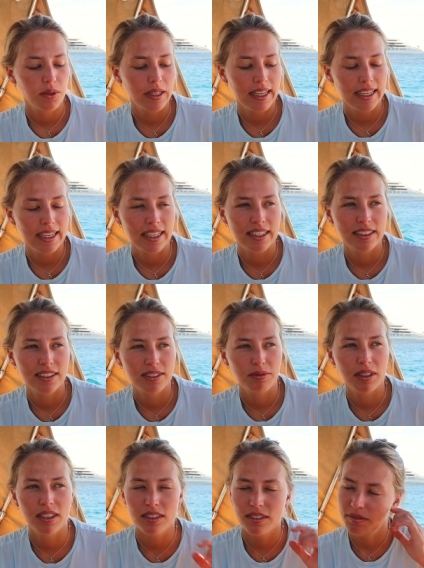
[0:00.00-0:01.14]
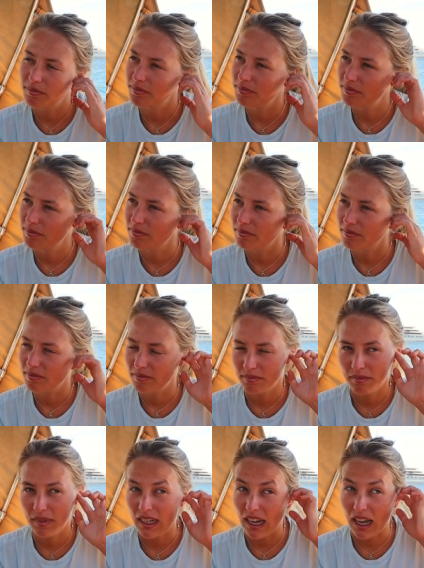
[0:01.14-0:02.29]
Okay, well,
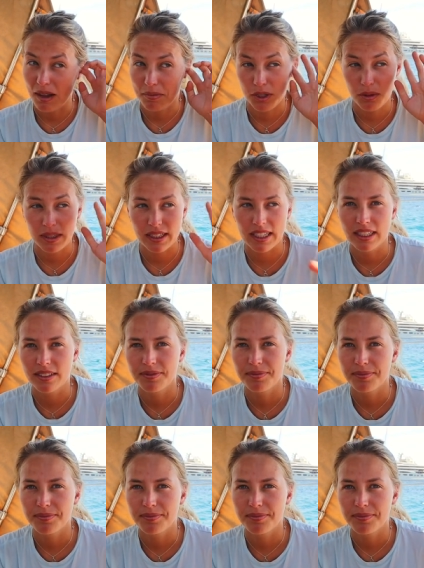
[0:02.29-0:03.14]
better have to it then.